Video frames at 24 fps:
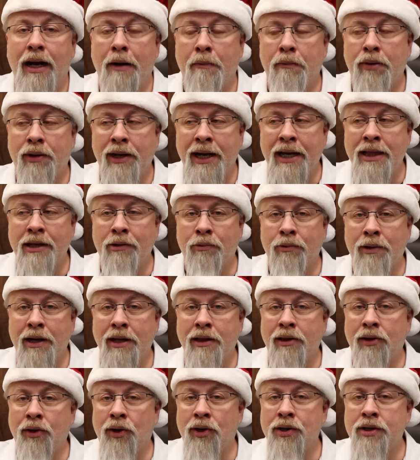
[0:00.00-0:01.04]
and plan to
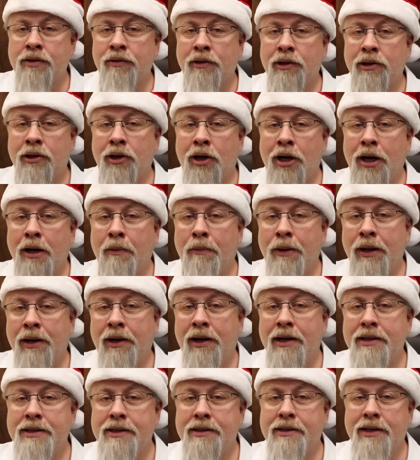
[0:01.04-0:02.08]
run loads for long
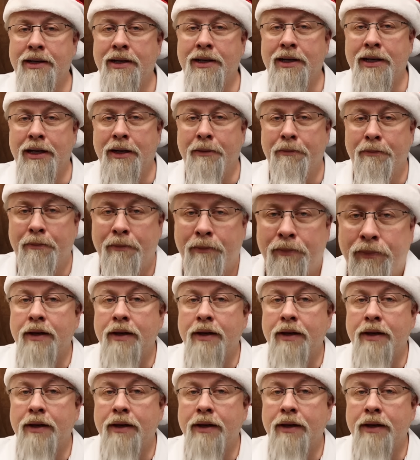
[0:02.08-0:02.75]
periods of time.